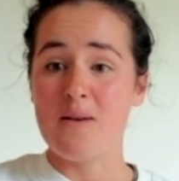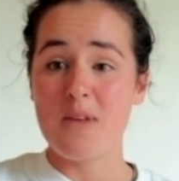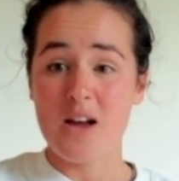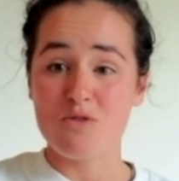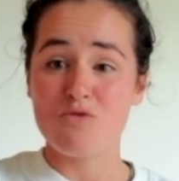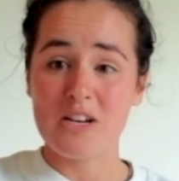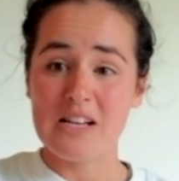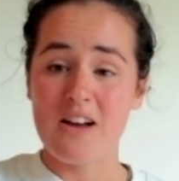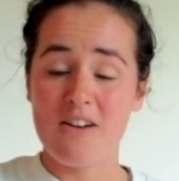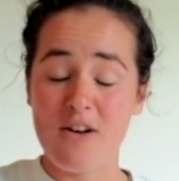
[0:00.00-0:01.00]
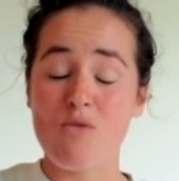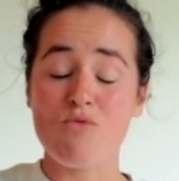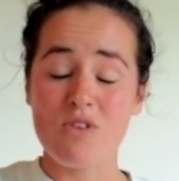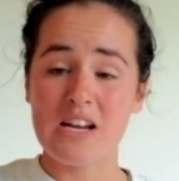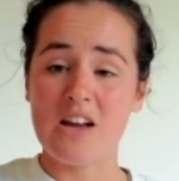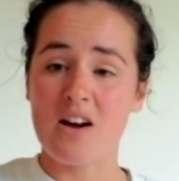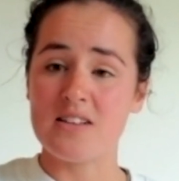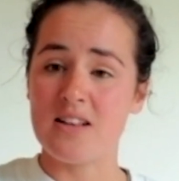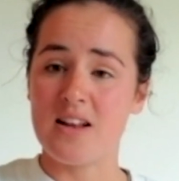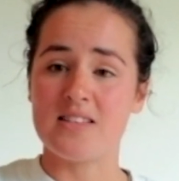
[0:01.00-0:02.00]
I felt really
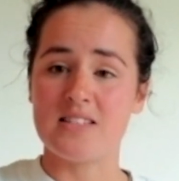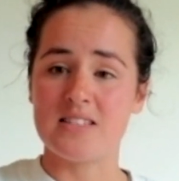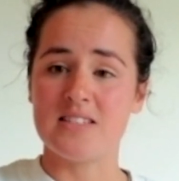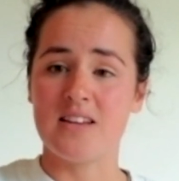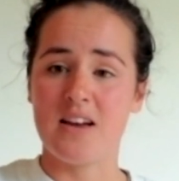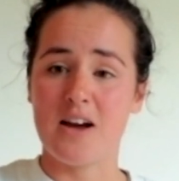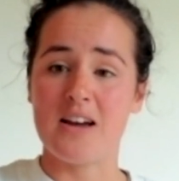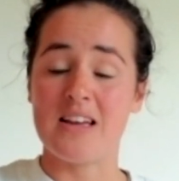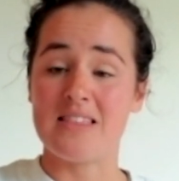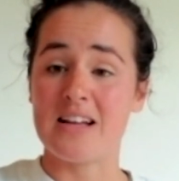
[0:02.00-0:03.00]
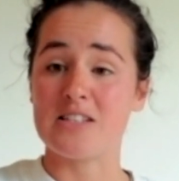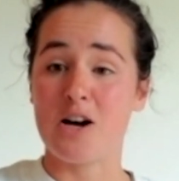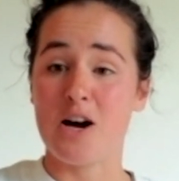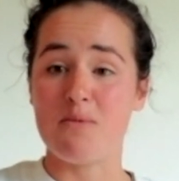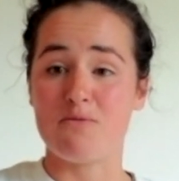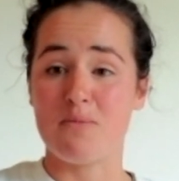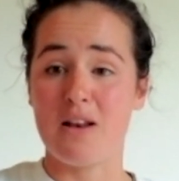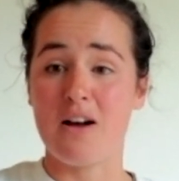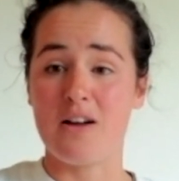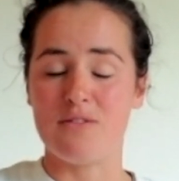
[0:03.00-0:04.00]
isolated in that time of my
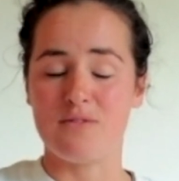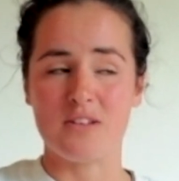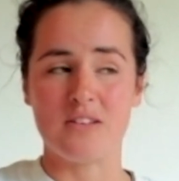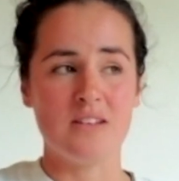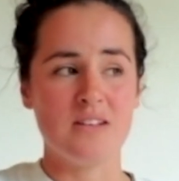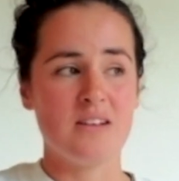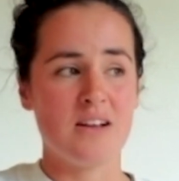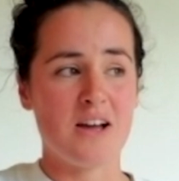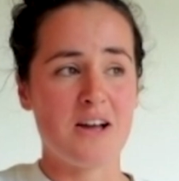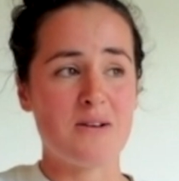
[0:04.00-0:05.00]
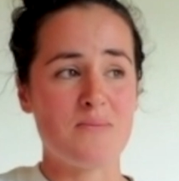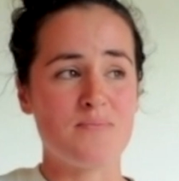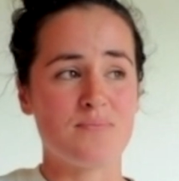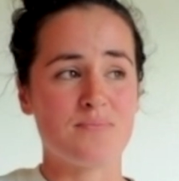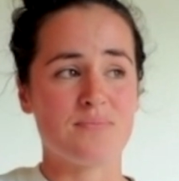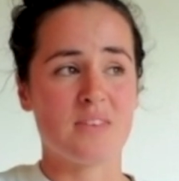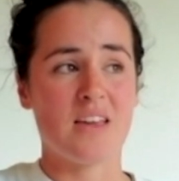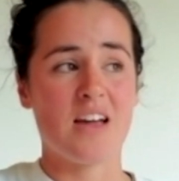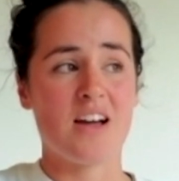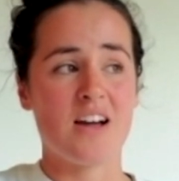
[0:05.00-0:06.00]
life. And
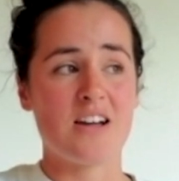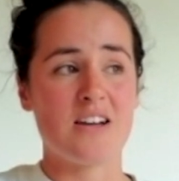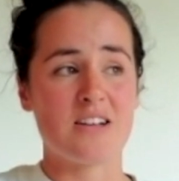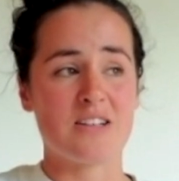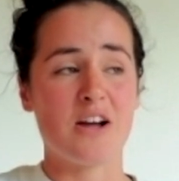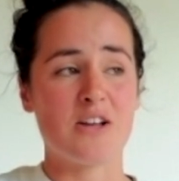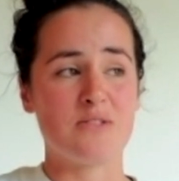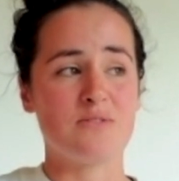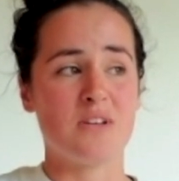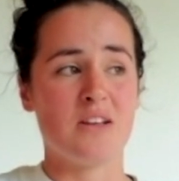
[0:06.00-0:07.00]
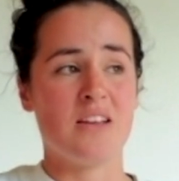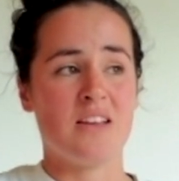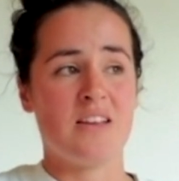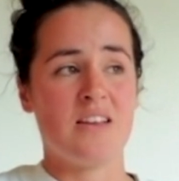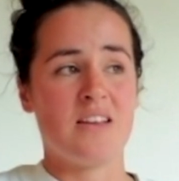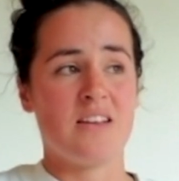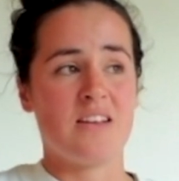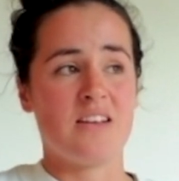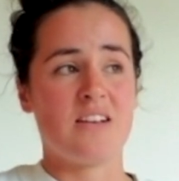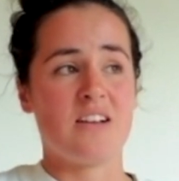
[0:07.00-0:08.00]
yeah, I kind of
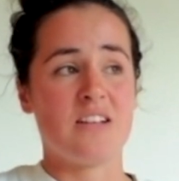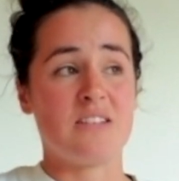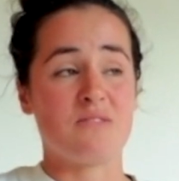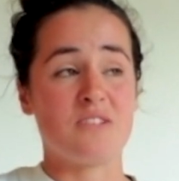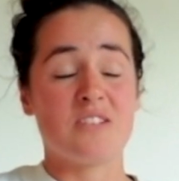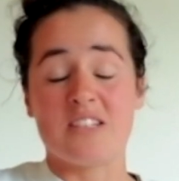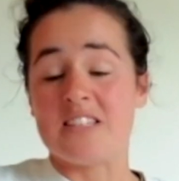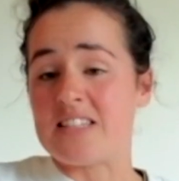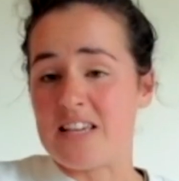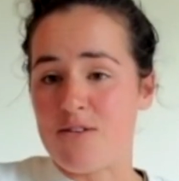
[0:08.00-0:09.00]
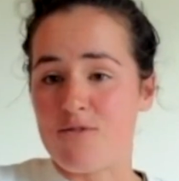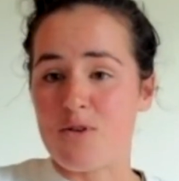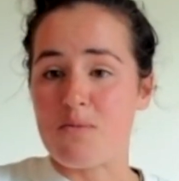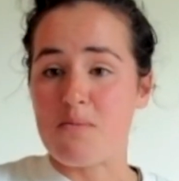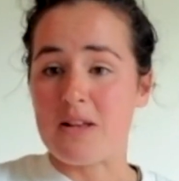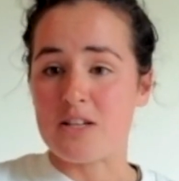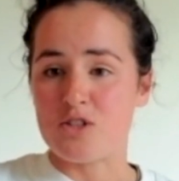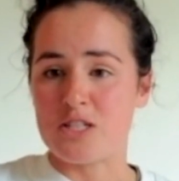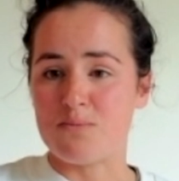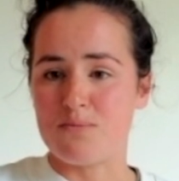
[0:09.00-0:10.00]
I can see it from a
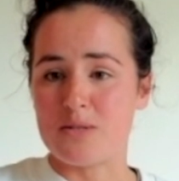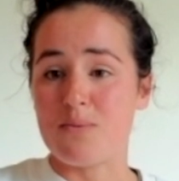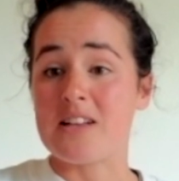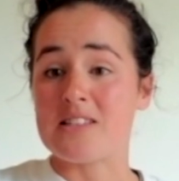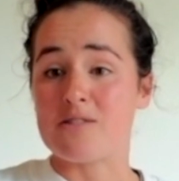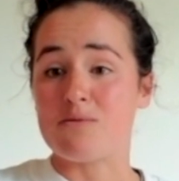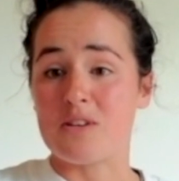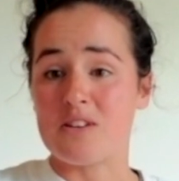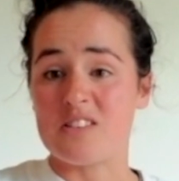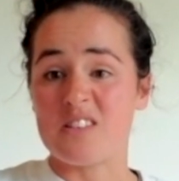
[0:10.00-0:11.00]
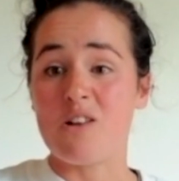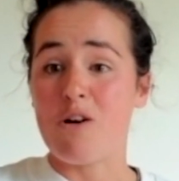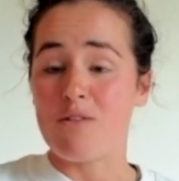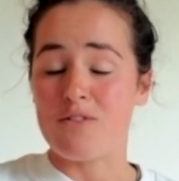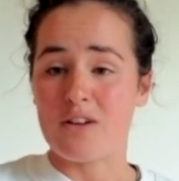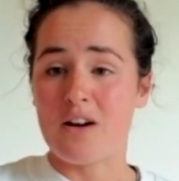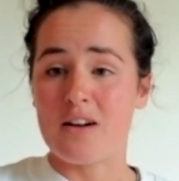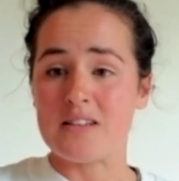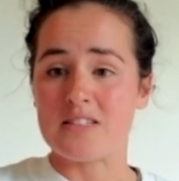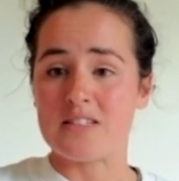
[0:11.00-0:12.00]
military perspective because a lot of the
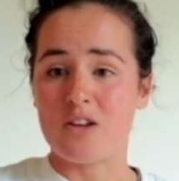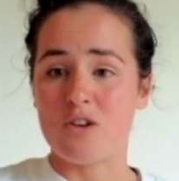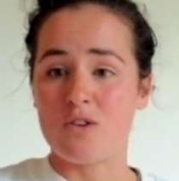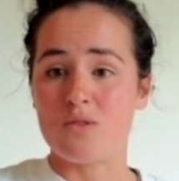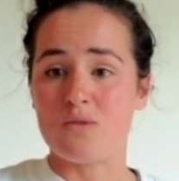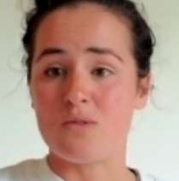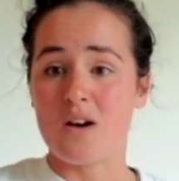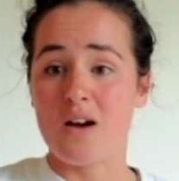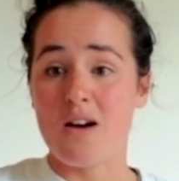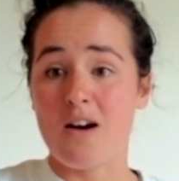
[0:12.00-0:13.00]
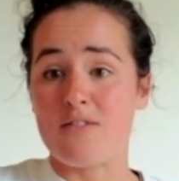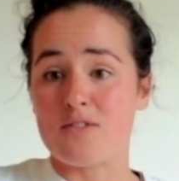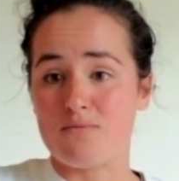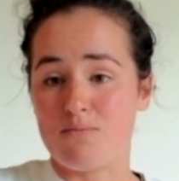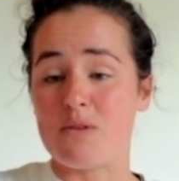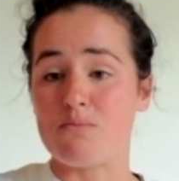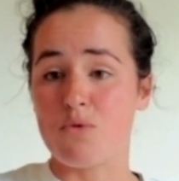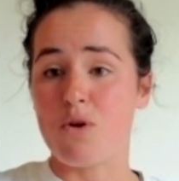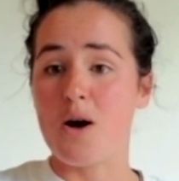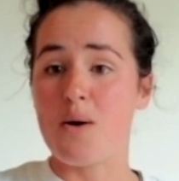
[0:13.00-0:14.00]
guys who I've been
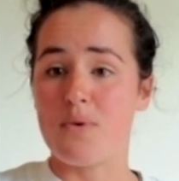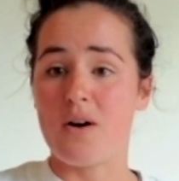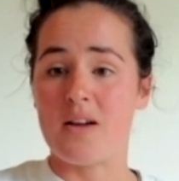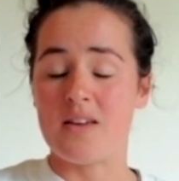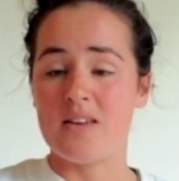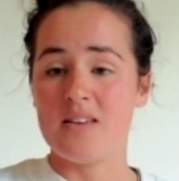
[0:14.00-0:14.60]
brought up by,